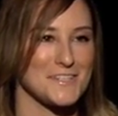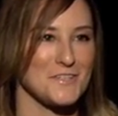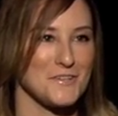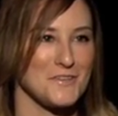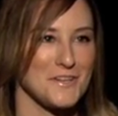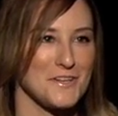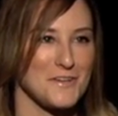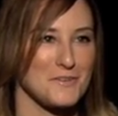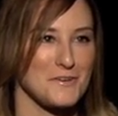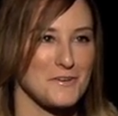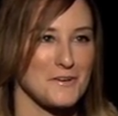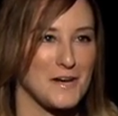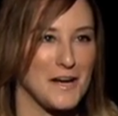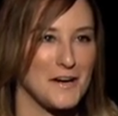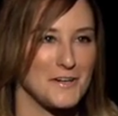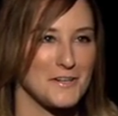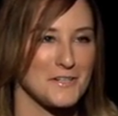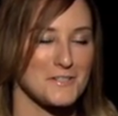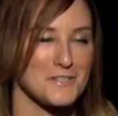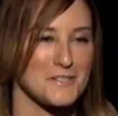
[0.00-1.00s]
you, you know, your
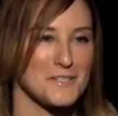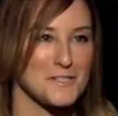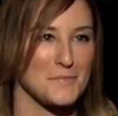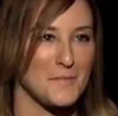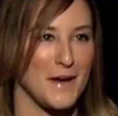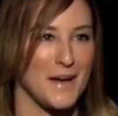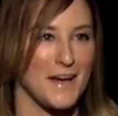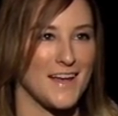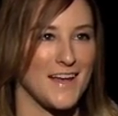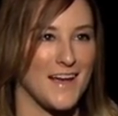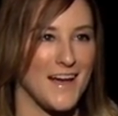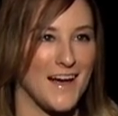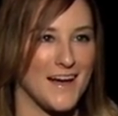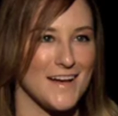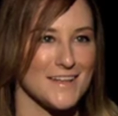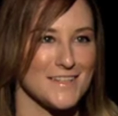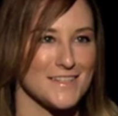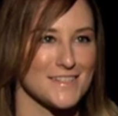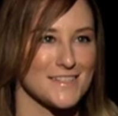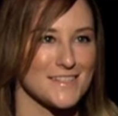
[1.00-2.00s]
character Spike
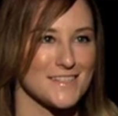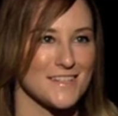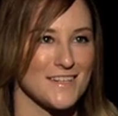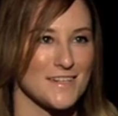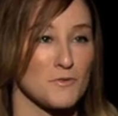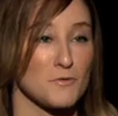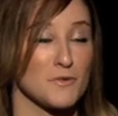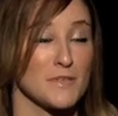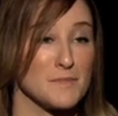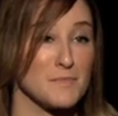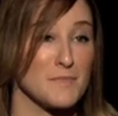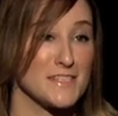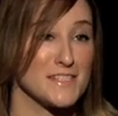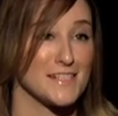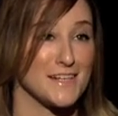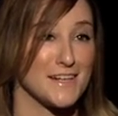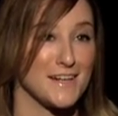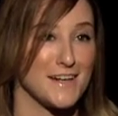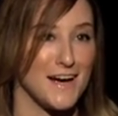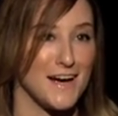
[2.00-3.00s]
is missing an